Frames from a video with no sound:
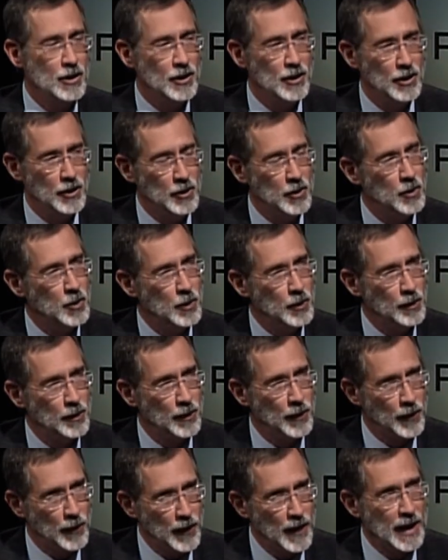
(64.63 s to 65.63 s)
you
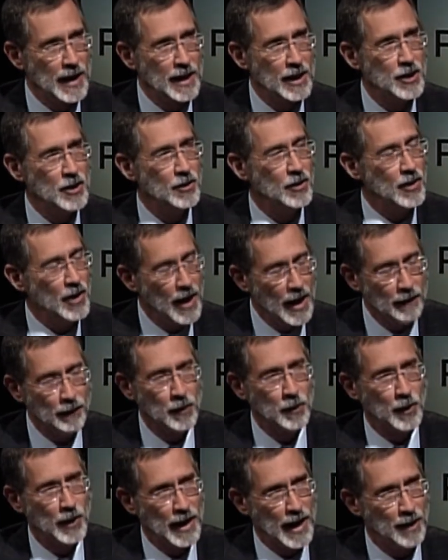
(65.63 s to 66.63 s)
think you
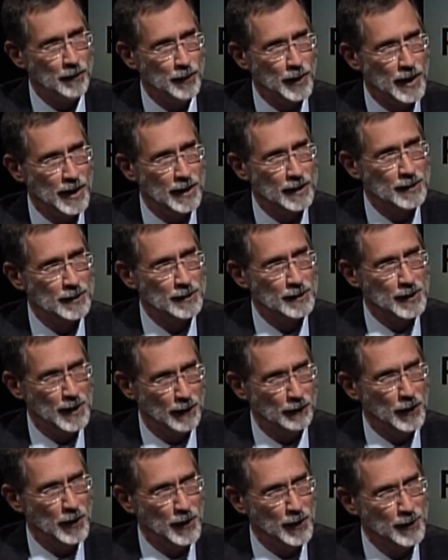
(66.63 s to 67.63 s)
never would have been
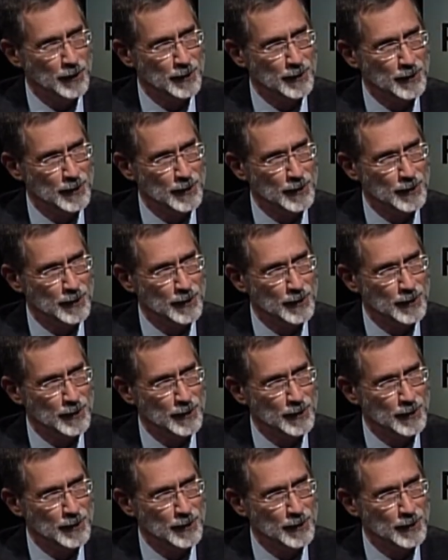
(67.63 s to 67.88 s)
governor.